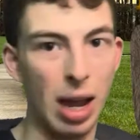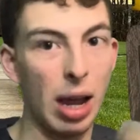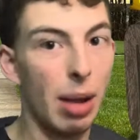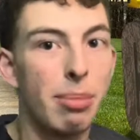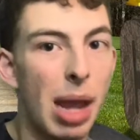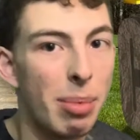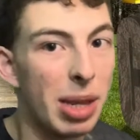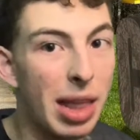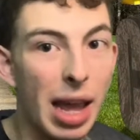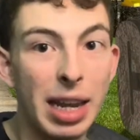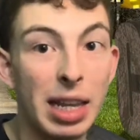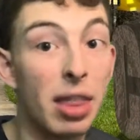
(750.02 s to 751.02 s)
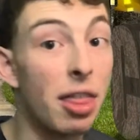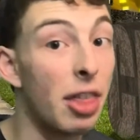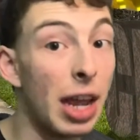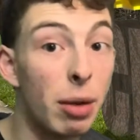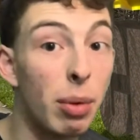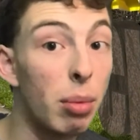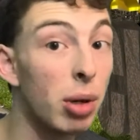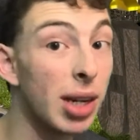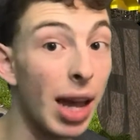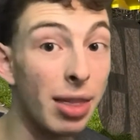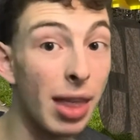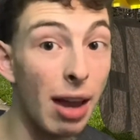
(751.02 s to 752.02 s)
Maybe they didn't think we would
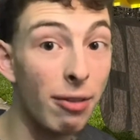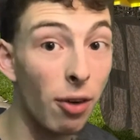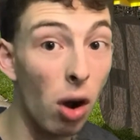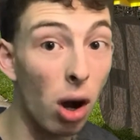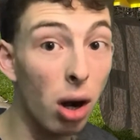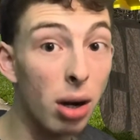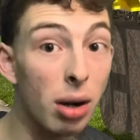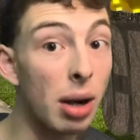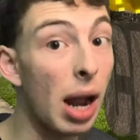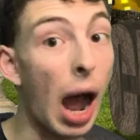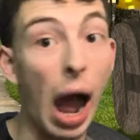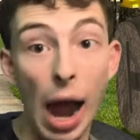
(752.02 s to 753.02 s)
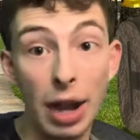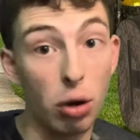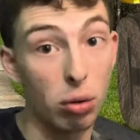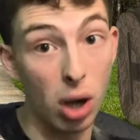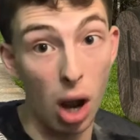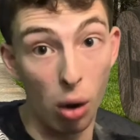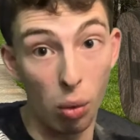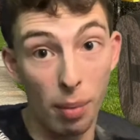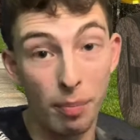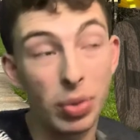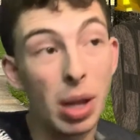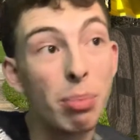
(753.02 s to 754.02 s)
get that far. I don't know.
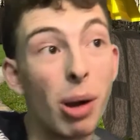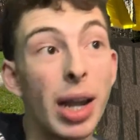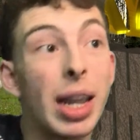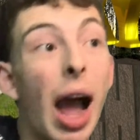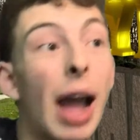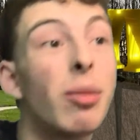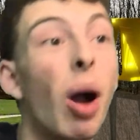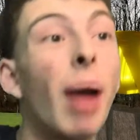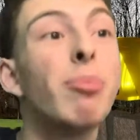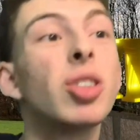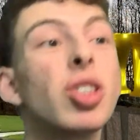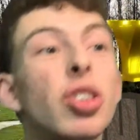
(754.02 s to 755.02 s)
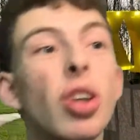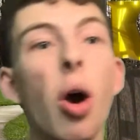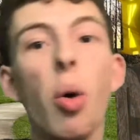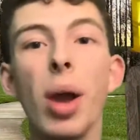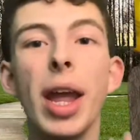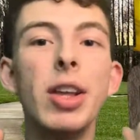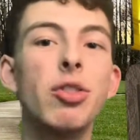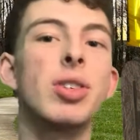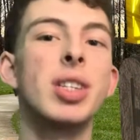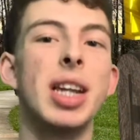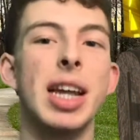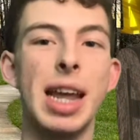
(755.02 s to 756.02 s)
But I'm so
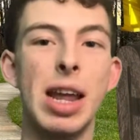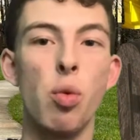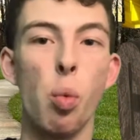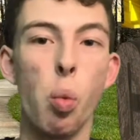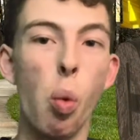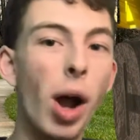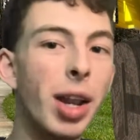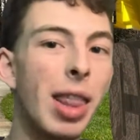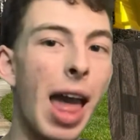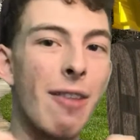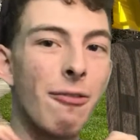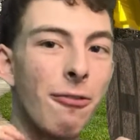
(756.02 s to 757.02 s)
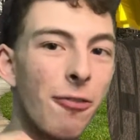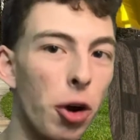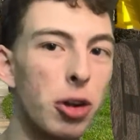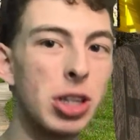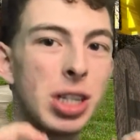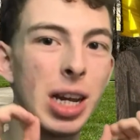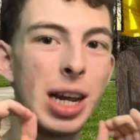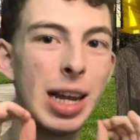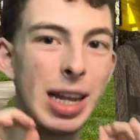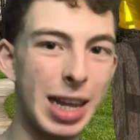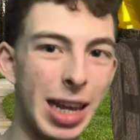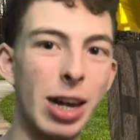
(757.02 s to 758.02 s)
interested in what that first
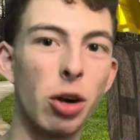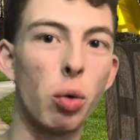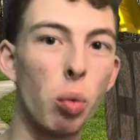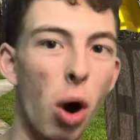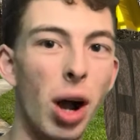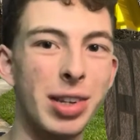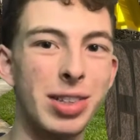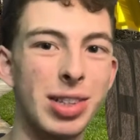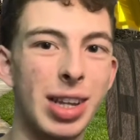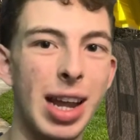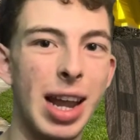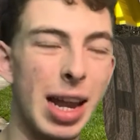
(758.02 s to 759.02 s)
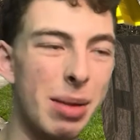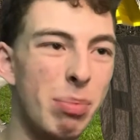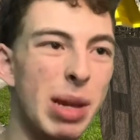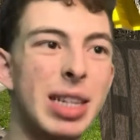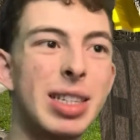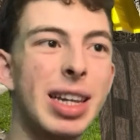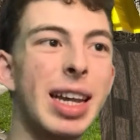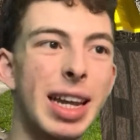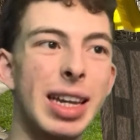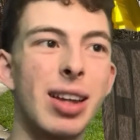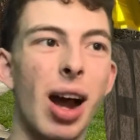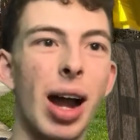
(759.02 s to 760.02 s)
year was in
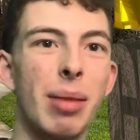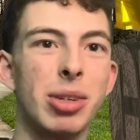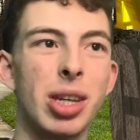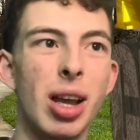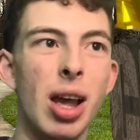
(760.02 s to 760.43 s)
BCE times.